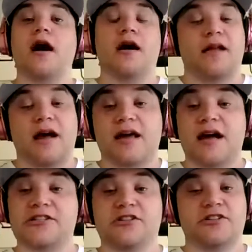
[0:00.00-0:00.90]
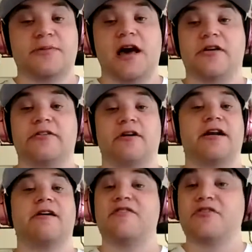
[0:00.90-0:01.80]
a lot of guys look to be healthy right
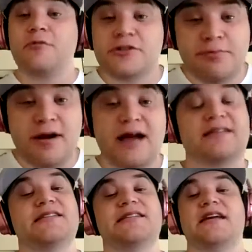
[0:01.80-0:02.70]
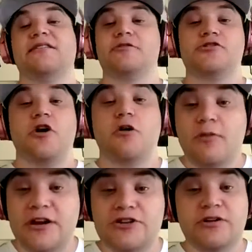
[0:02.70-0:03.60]
now. Everyone's practicing. There's
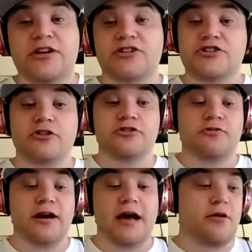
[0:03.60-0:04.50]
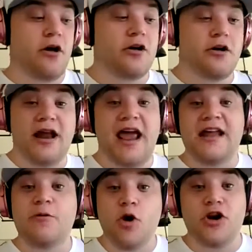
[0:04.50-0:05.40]
no injury concerns right now. Knock on
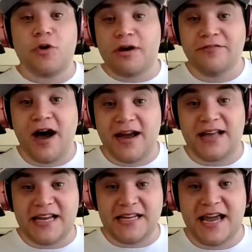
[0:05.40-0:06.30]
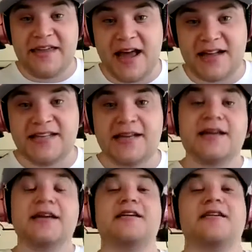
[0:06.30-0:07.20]
any wood you can find as I say that.
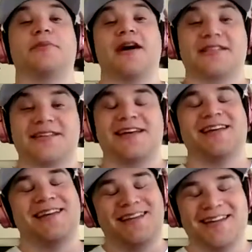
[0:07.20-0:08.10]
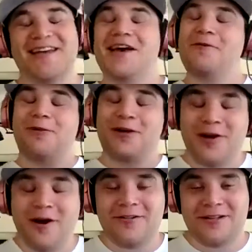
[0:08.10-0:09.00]
But
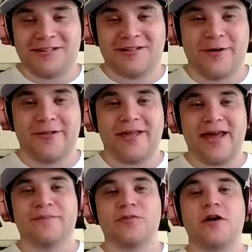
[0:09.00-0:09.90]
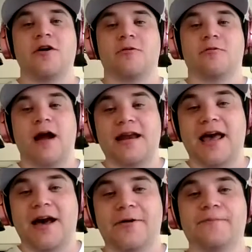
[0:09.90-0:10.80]
regardless of all that, right
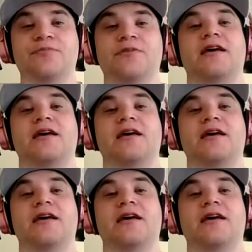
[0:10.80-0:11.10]
now,